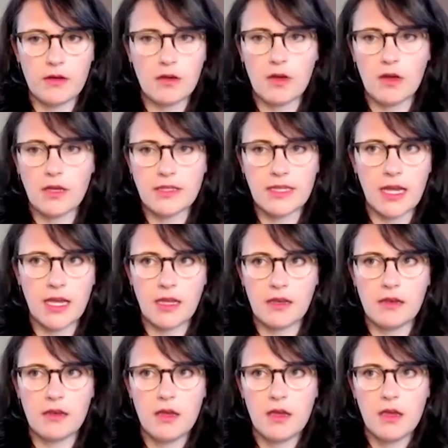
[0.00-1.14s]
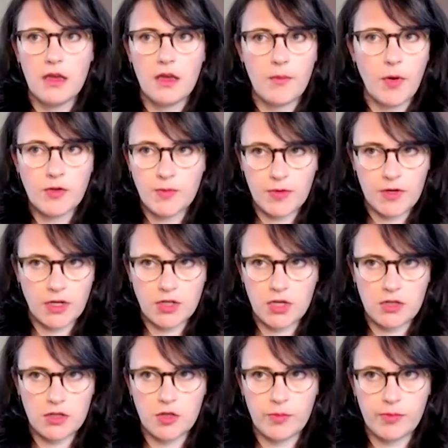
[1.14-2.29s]
assign post-production
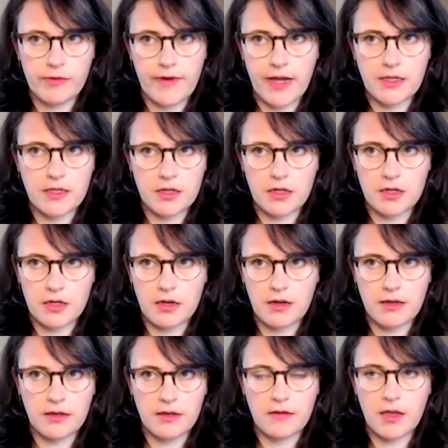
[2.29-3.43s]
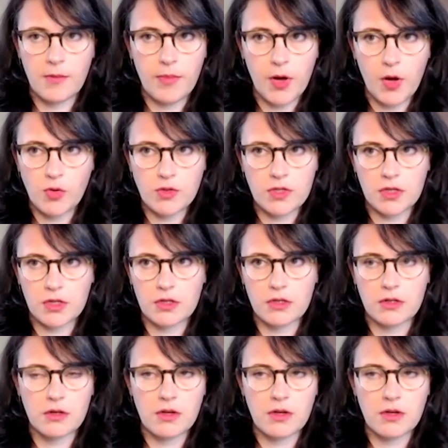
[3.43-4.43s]
supervisor, a composer, a